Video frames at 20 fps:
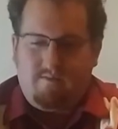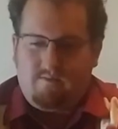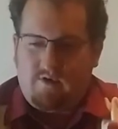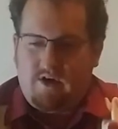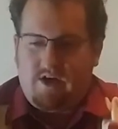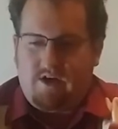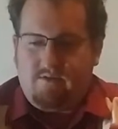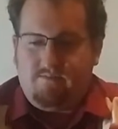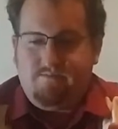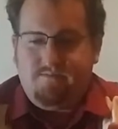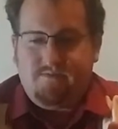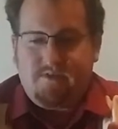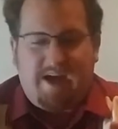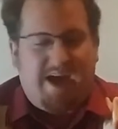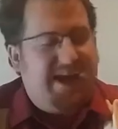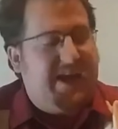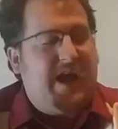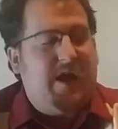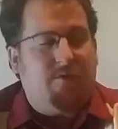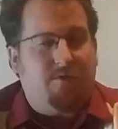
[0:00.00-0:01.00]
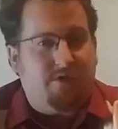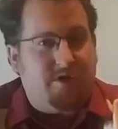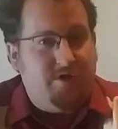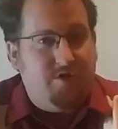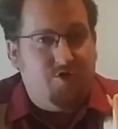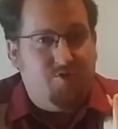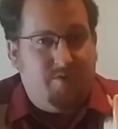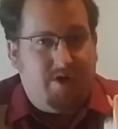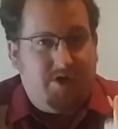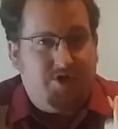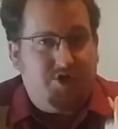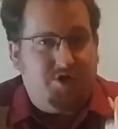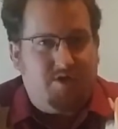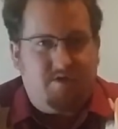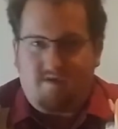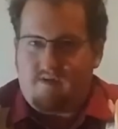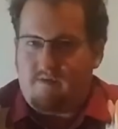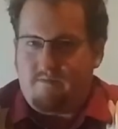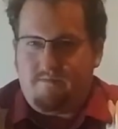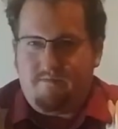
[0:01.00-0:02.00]
Well, I can't really do much.
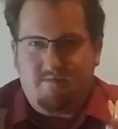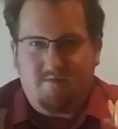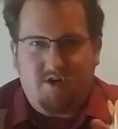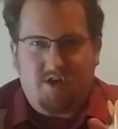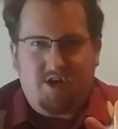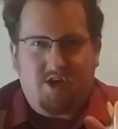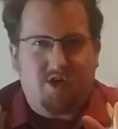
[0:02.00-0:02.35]
It's a